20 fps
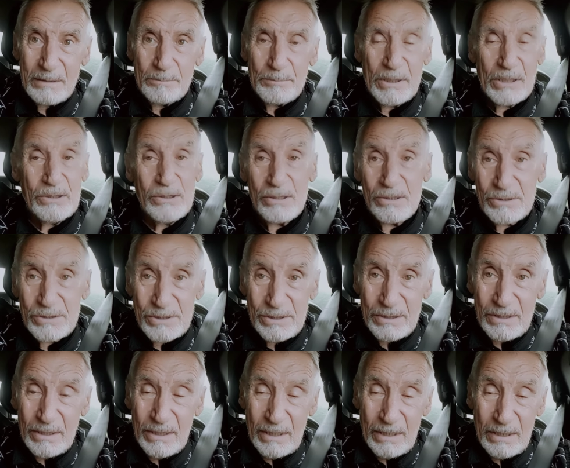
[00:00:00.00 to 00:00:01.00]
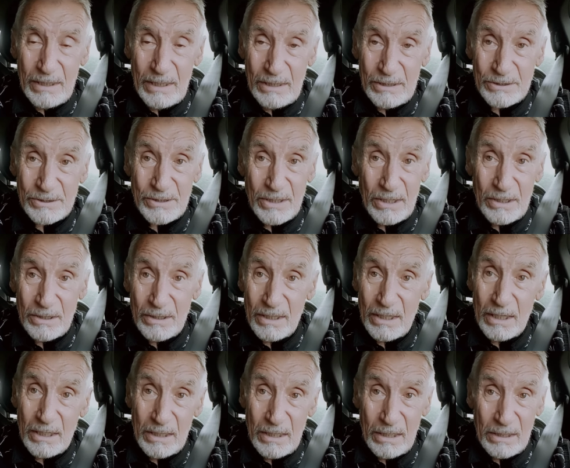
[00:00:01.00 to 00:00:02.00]
because he's
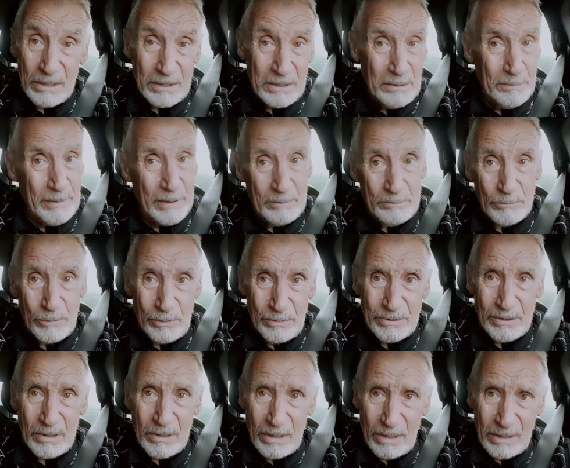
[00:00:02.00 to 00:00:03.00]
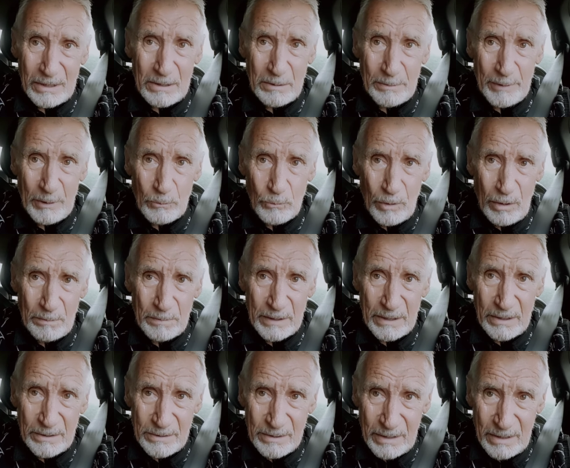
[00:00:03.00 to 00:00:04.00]
a little bit, more than a little bit
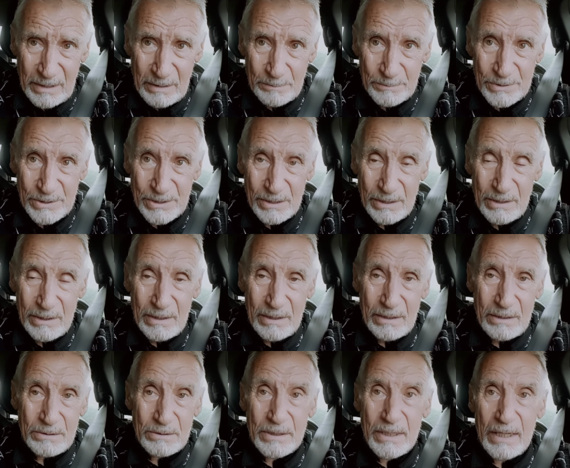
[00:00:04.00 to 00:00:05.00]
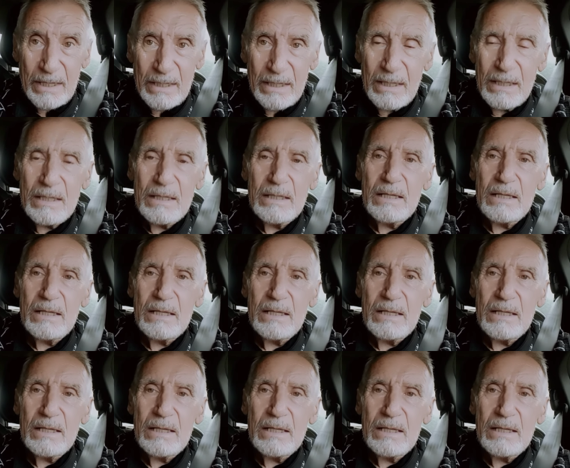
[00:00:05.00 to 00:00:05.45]
wobbly at the hips, okay?